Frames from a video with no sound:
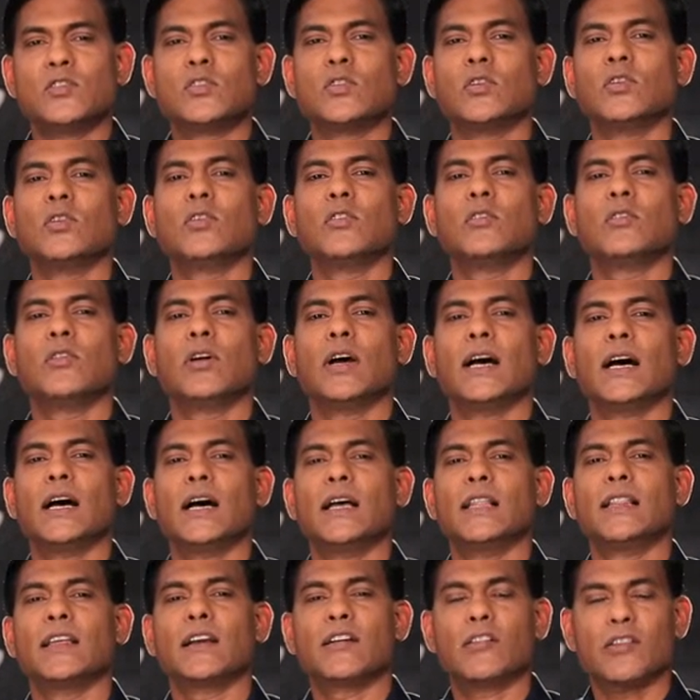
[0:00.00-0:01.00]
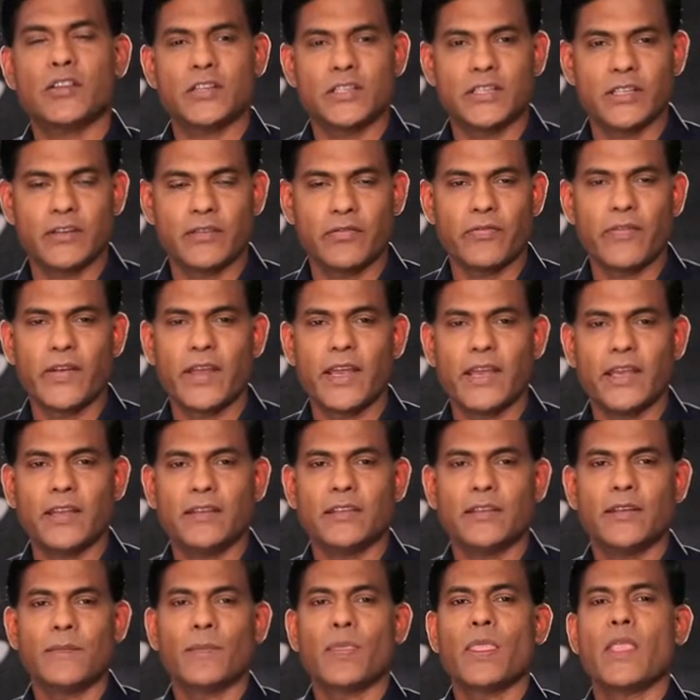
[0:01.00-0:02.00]
to the Christian
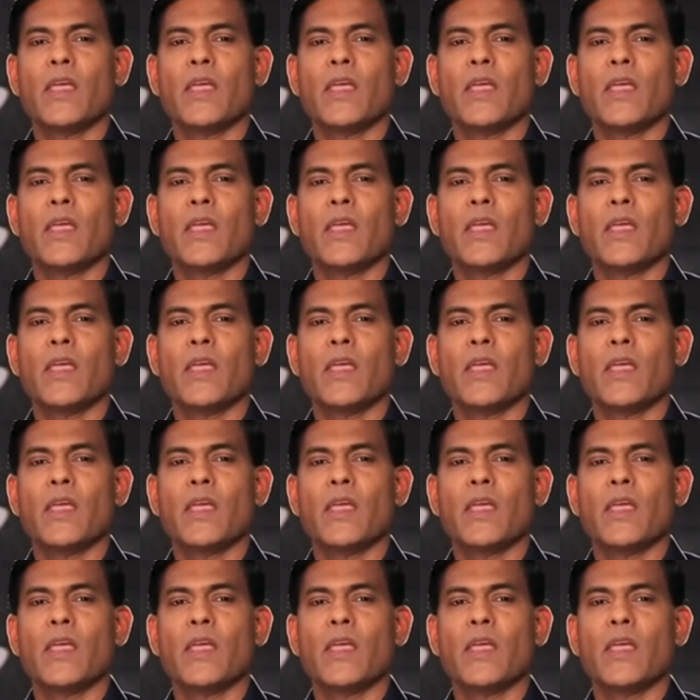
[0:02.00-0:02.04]
faith.